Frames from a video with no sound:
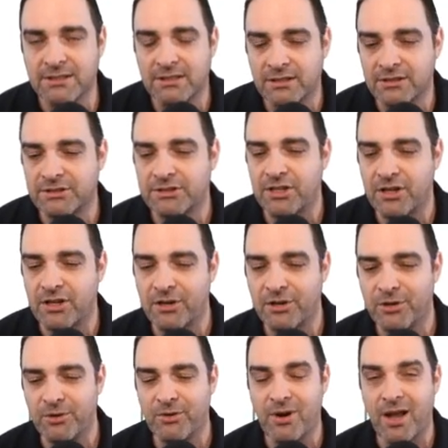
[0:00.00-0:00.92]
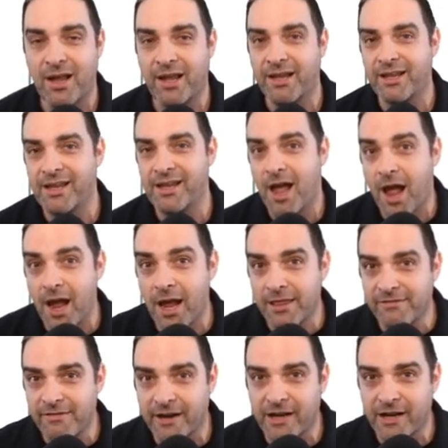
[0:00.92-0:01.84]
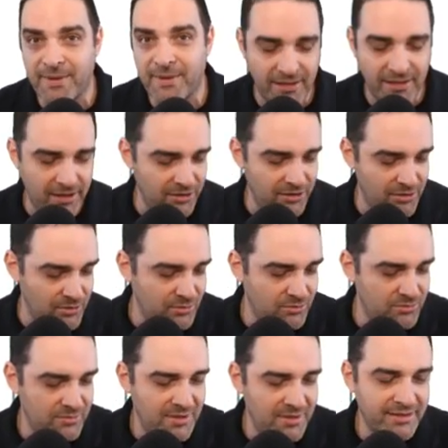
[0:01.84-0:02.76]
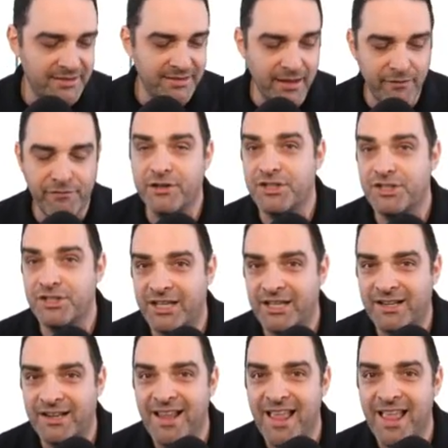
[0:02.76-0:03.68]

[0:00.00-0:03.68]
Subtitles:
So I highly recommend that you leverage it